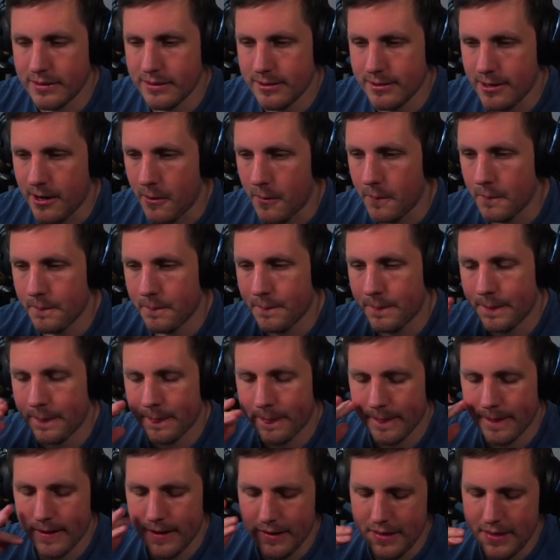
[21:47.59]
So,
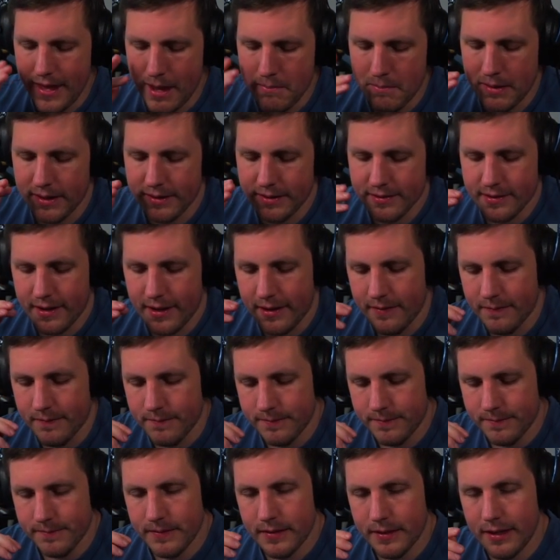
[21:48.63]
that being said,
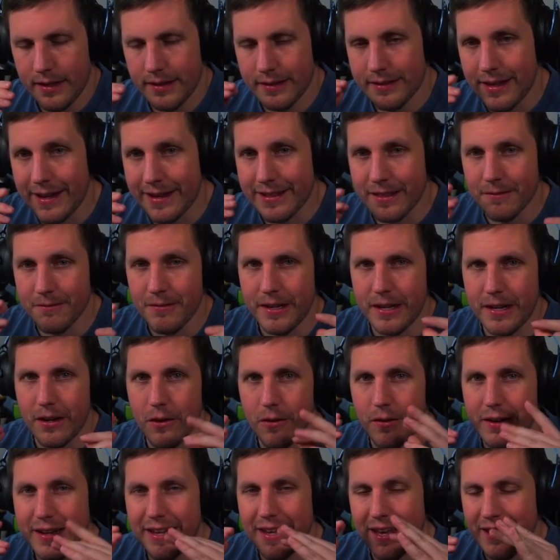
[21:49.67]
like the video
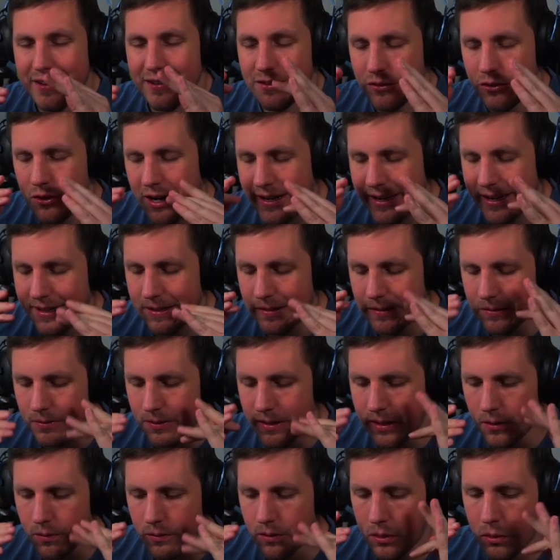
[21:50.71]
again. Try and get this
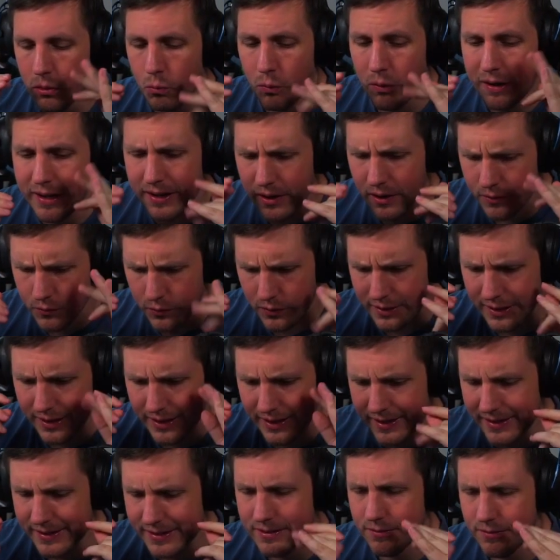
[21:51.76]
video to 300
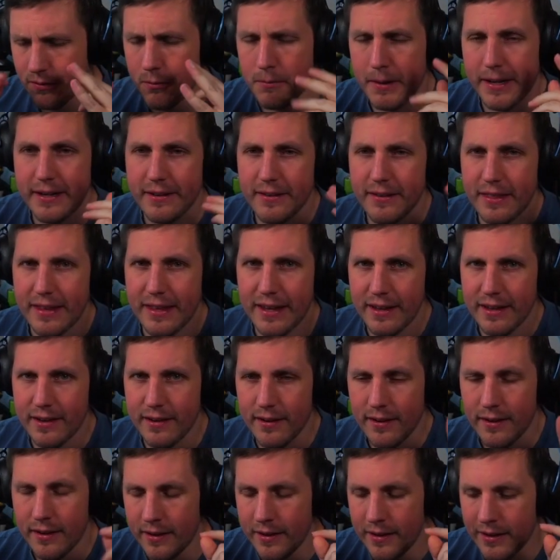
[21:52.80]
likes if you made it to the end.
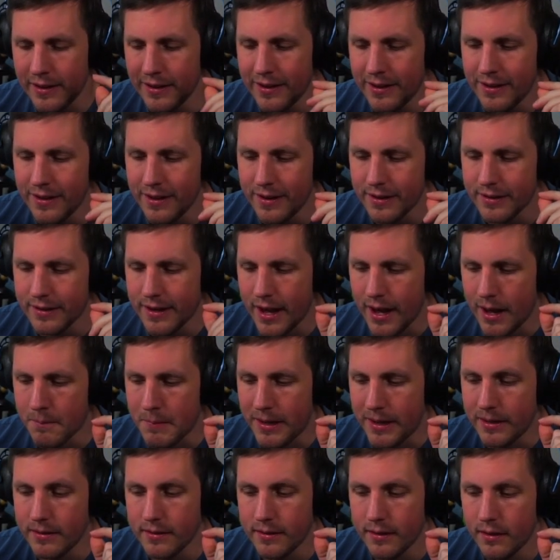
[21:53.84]

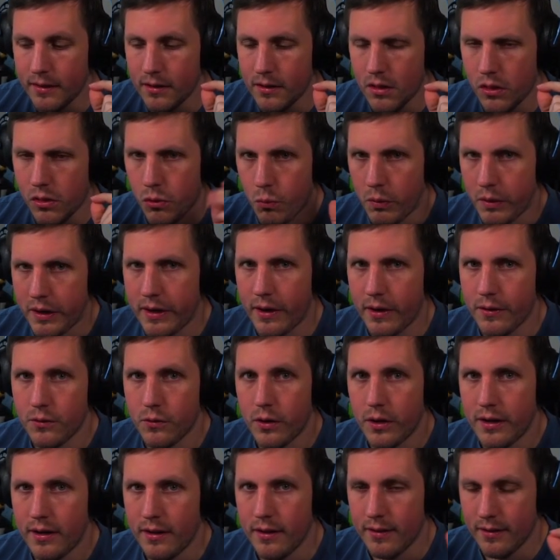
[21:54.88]
Comment
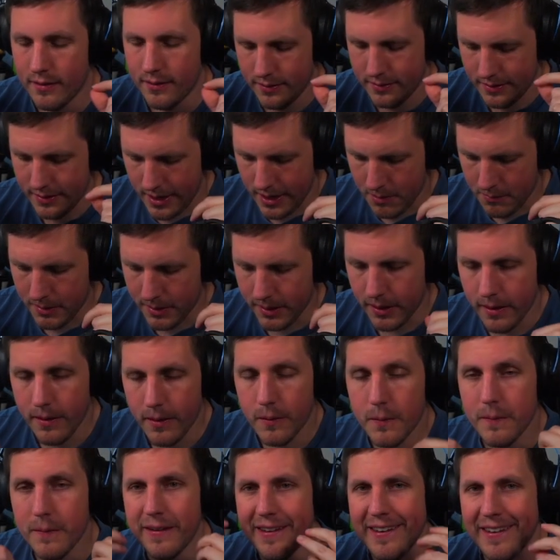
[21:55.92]
300 down
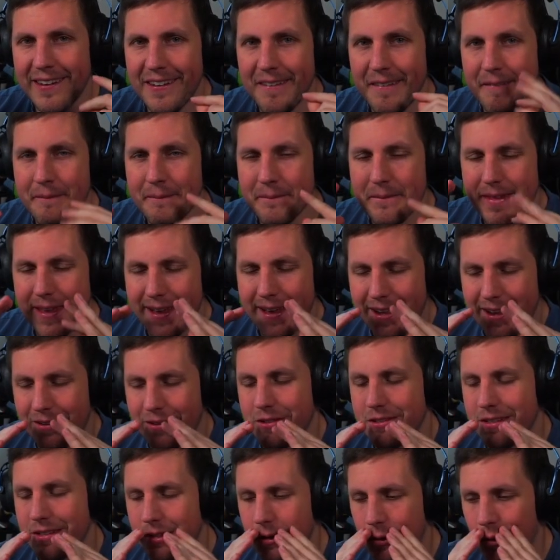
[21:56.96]
below, and I'll
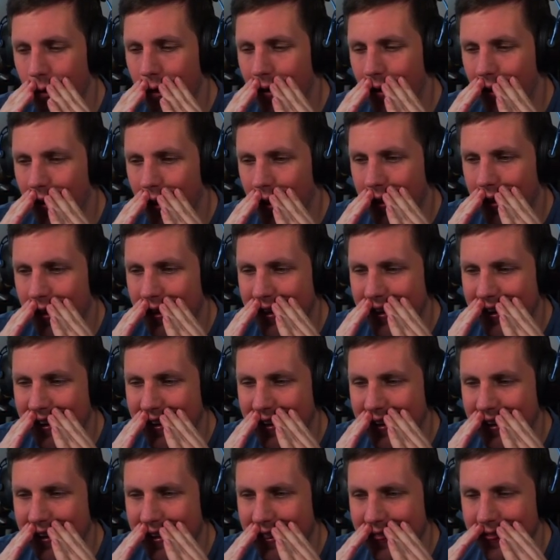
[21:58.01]
see you all in
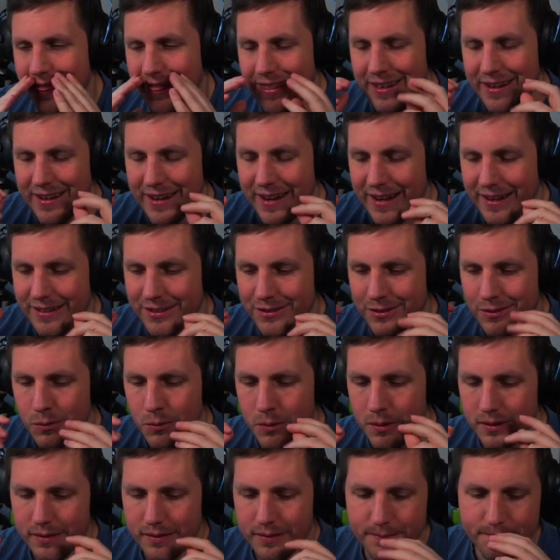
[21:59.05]
the next
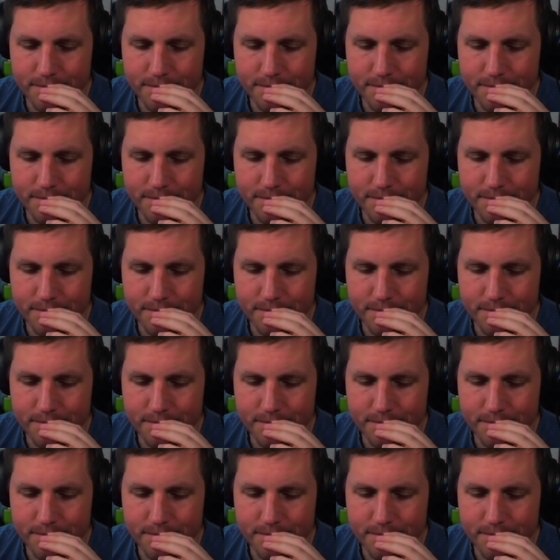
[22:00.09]
one.